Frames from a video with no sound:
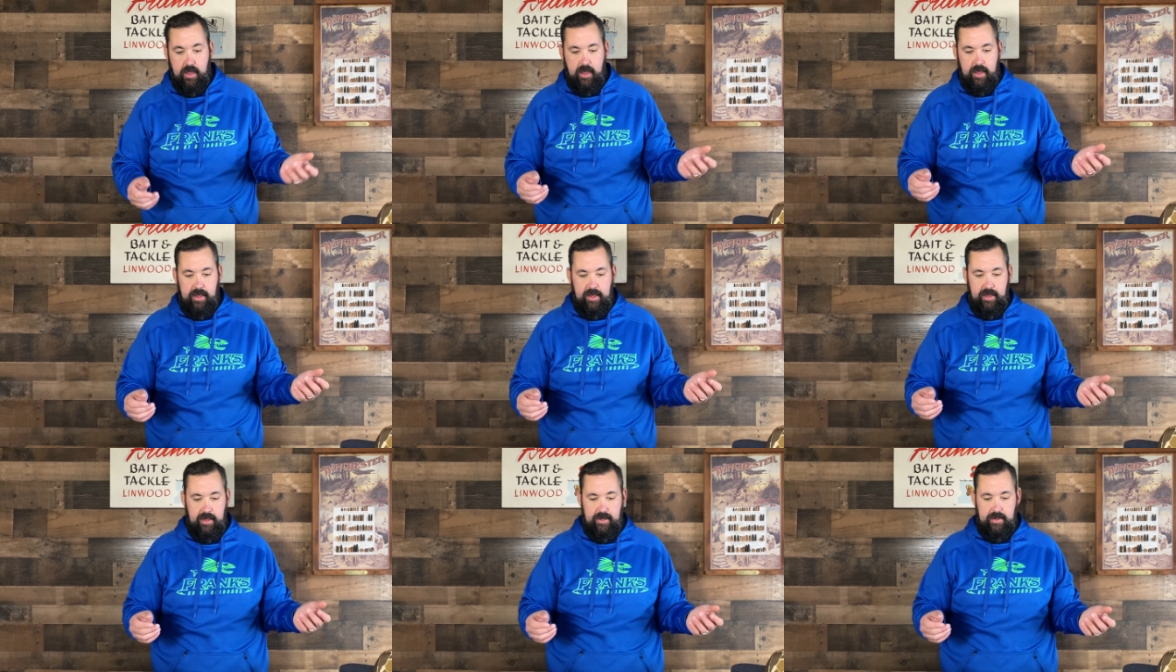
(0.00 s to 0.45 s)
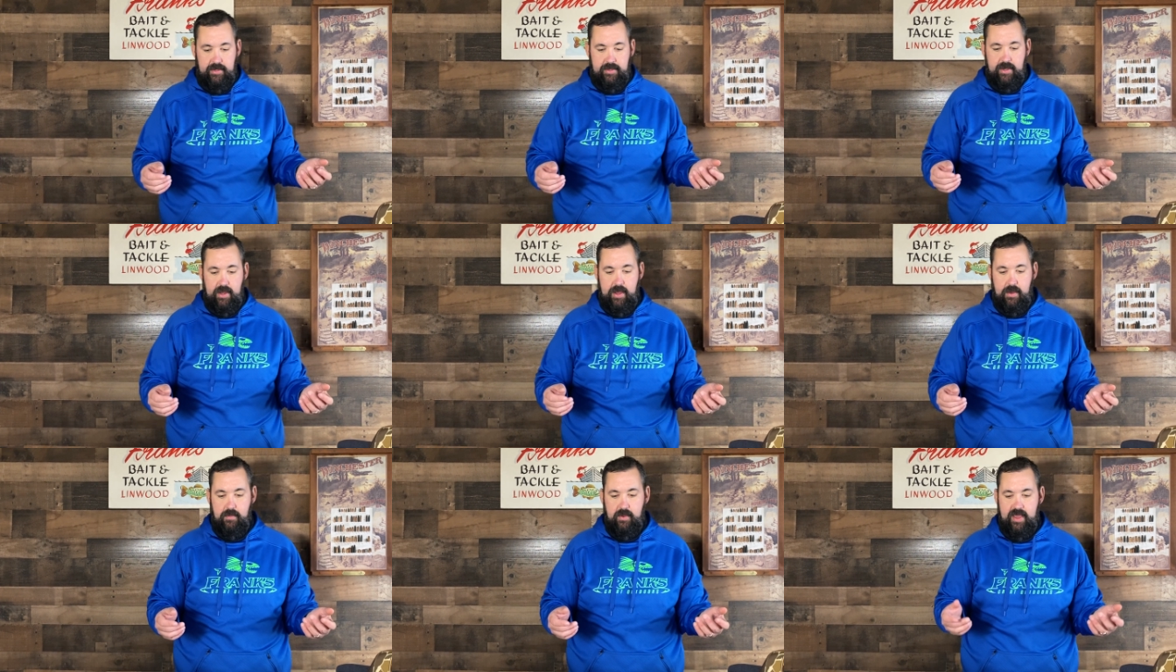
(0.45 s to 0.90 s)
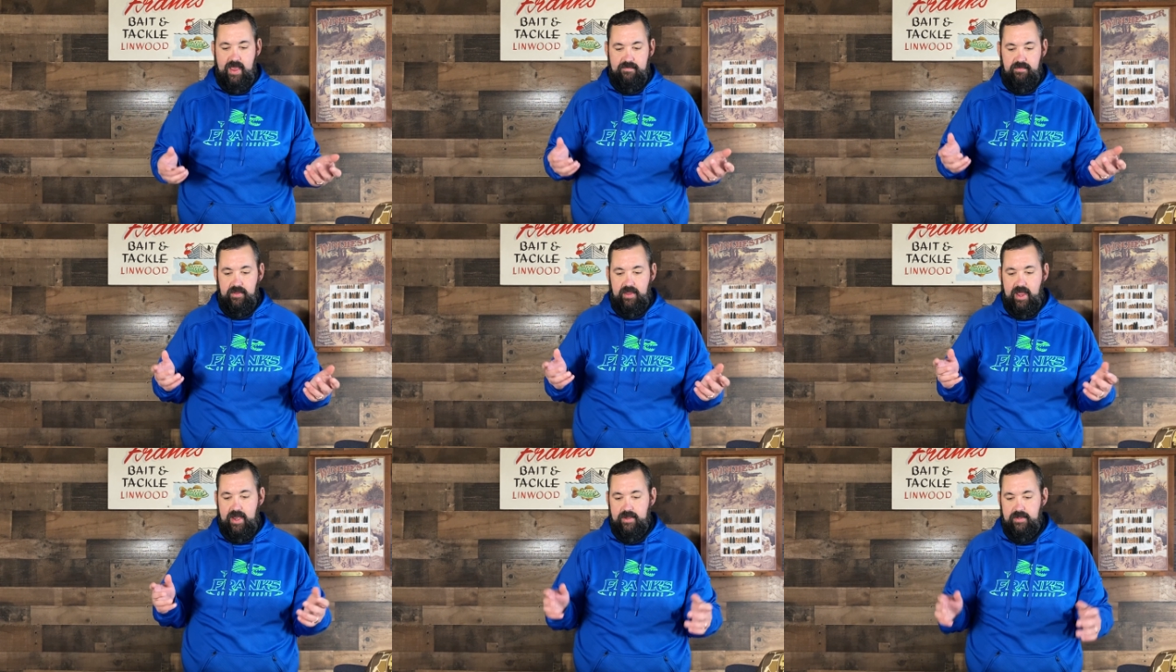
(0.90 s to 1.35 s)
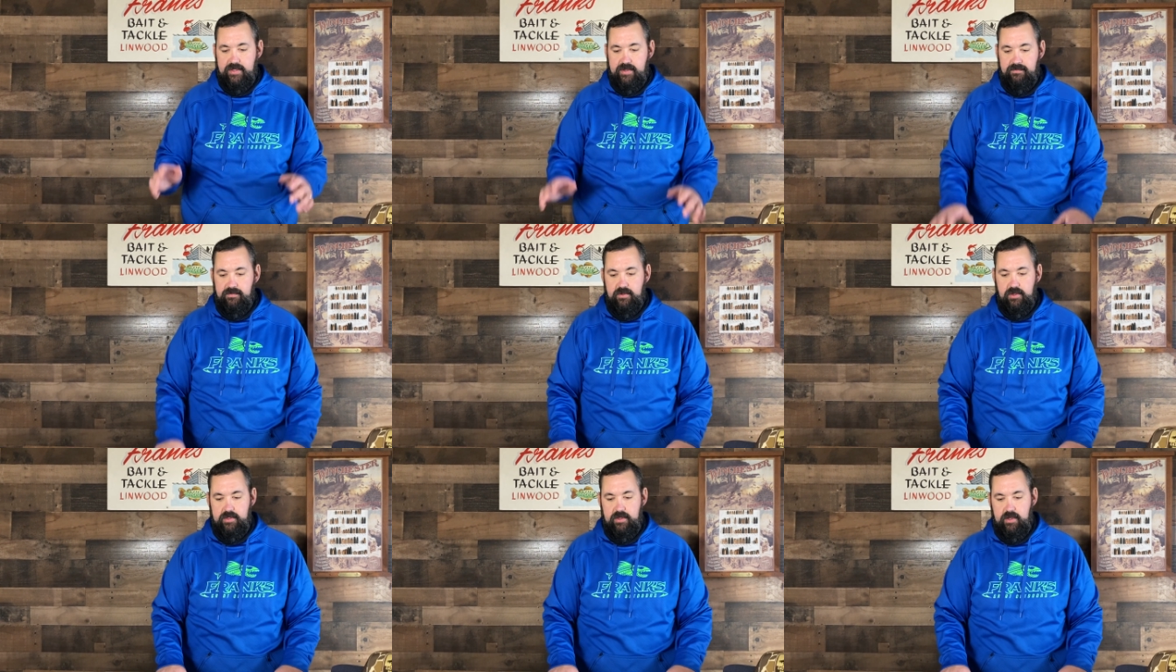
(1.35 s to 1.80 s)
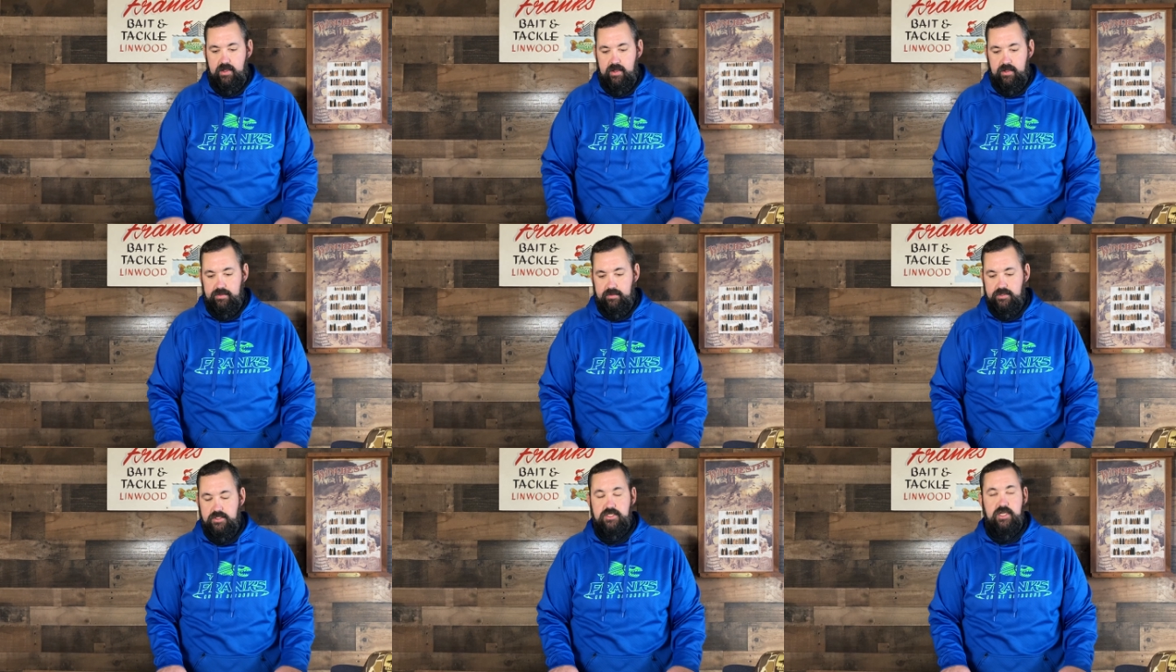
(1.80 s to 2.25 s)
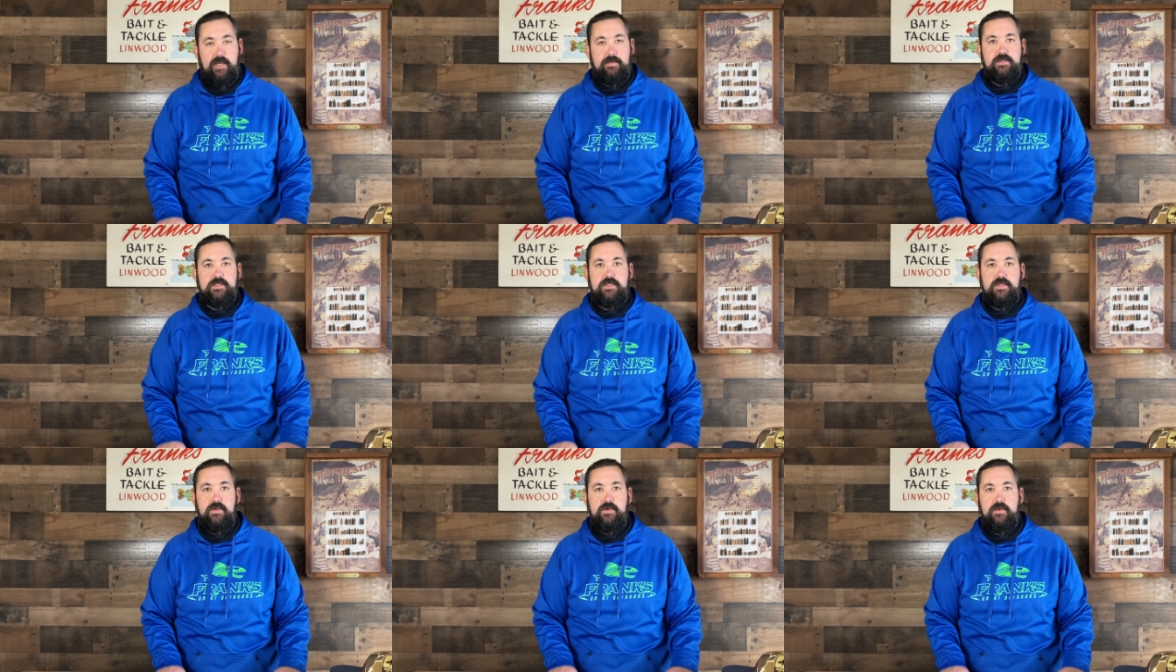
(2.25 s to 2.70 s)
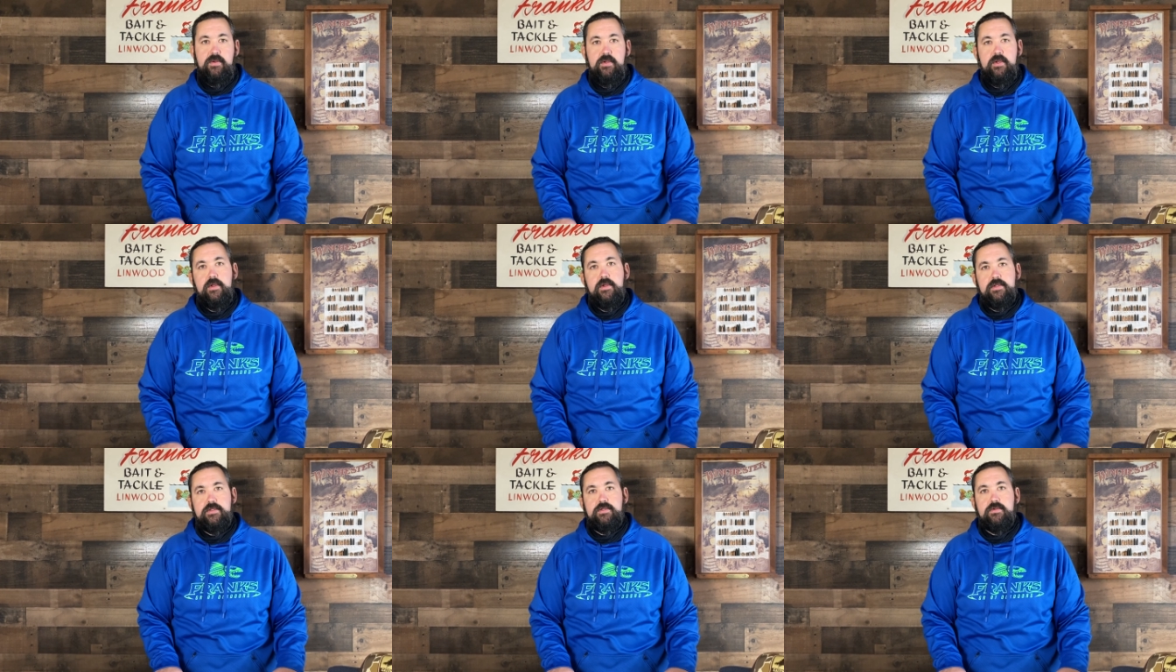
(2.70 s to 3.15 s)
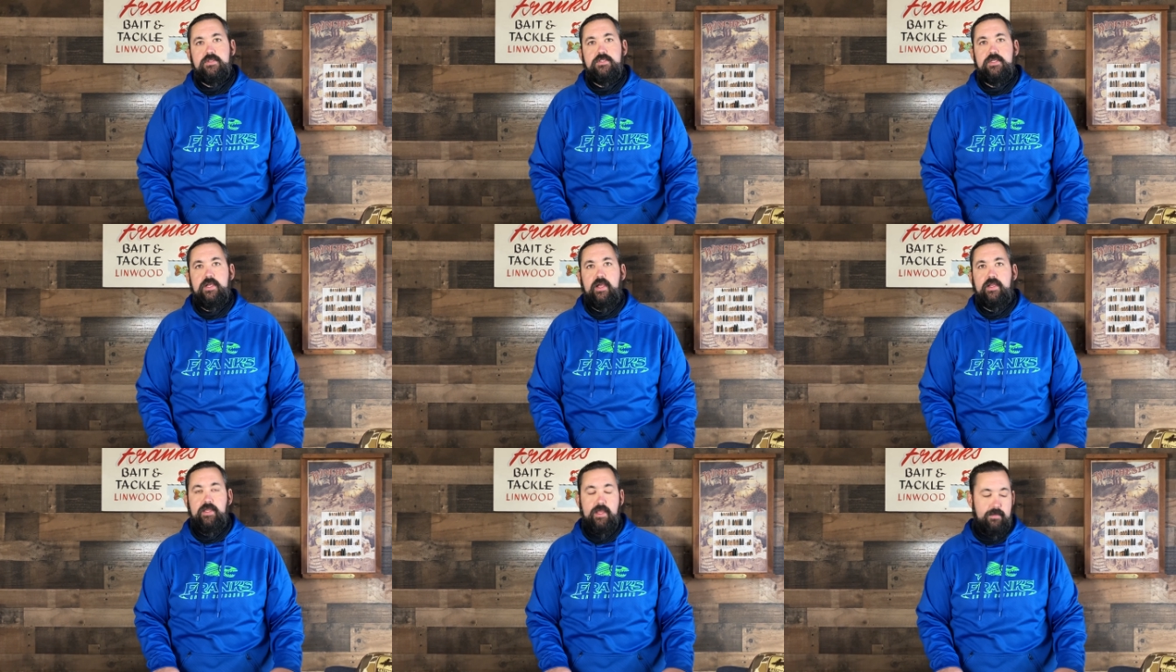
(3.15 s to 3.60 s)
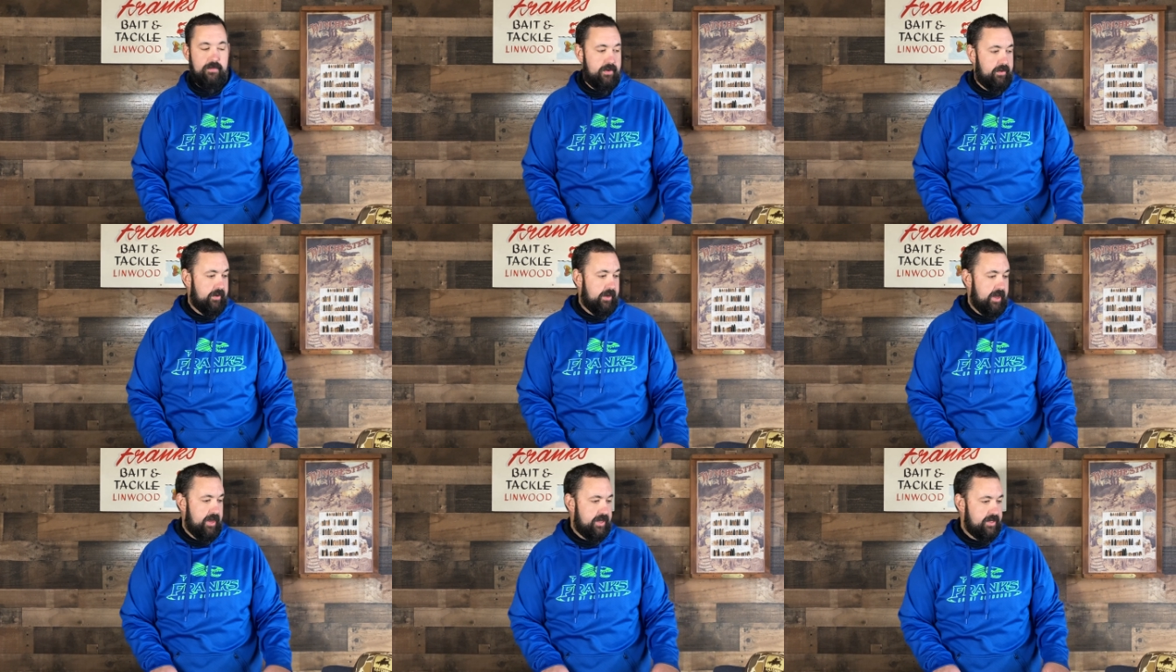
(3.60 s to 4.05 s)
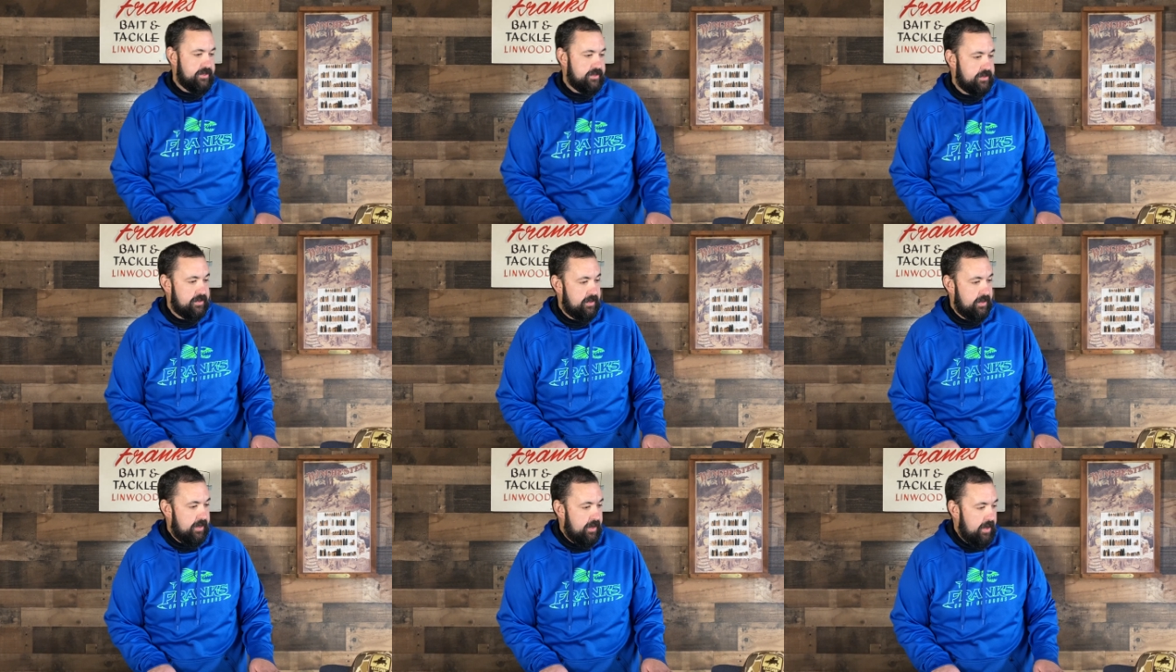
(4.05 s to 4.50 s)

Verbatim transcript: And uh, we have a lot of different other shapes too. So check them out, guys.